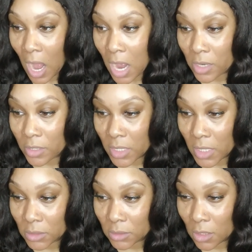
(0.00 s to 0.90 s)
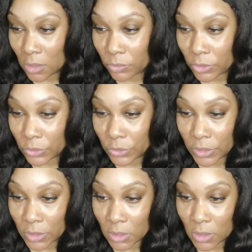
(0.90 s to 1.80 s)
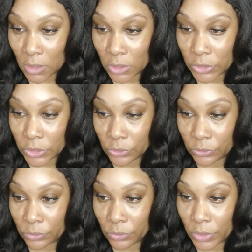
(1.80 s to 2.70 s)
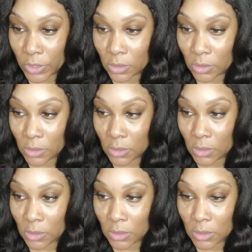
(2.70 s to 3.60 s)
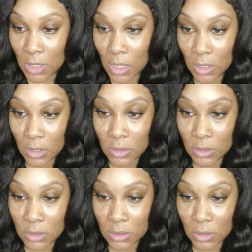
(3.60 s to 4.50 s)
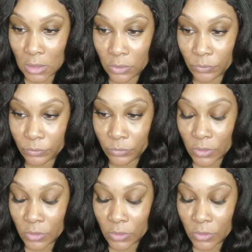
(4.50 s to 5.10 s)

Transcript: Our next thing we're going to get into is let's see.